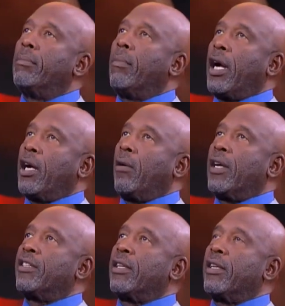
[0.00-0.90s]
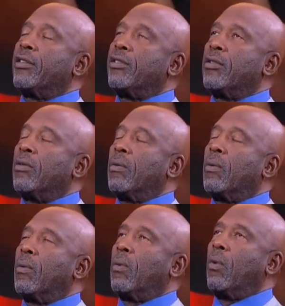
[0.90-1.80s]
question is,
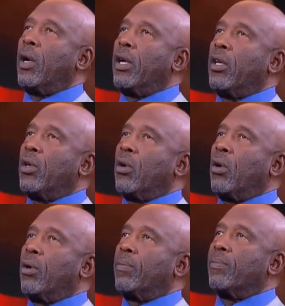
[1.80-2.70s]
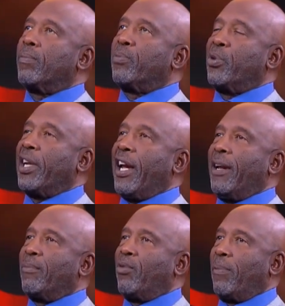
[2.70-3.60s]
what are your pregame
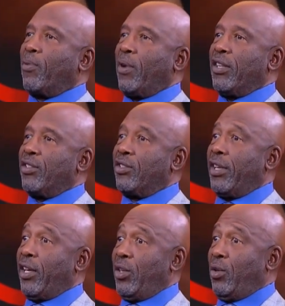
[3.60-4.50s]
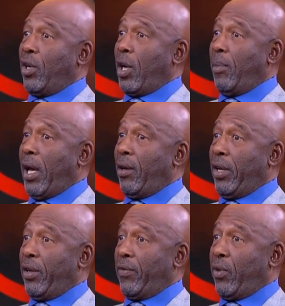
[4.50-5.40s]
preparations that you come out in
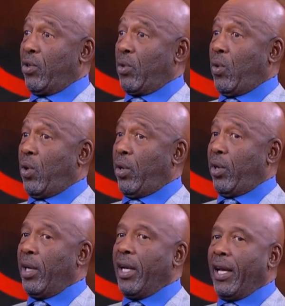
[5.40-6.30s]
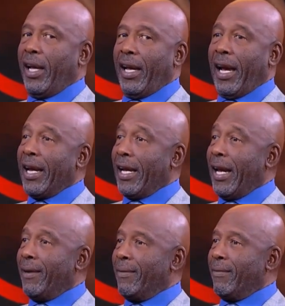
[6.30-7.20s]
the first quarter and get
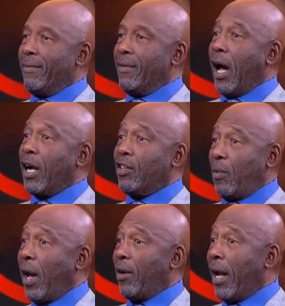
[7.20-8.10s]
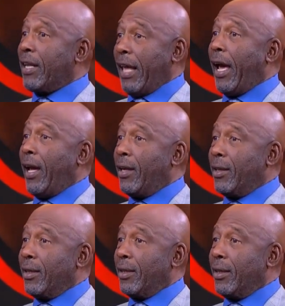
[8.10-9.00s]
knocked around like that?
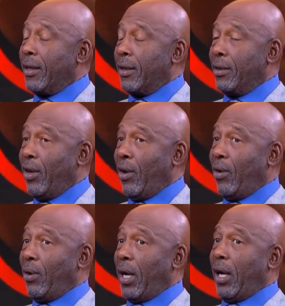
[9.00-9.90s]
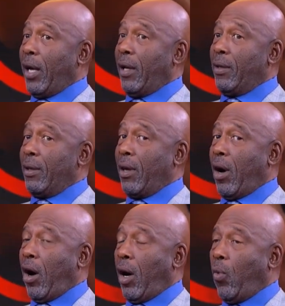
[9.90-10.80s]
You know,
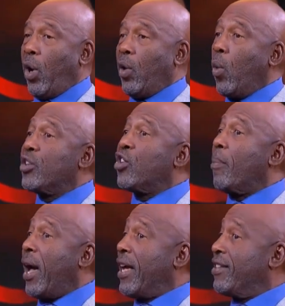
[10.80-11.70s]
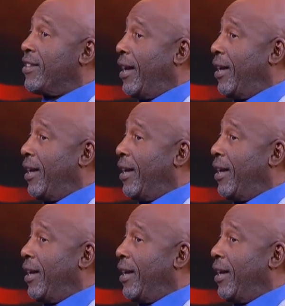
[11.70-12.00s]
what's your mindset?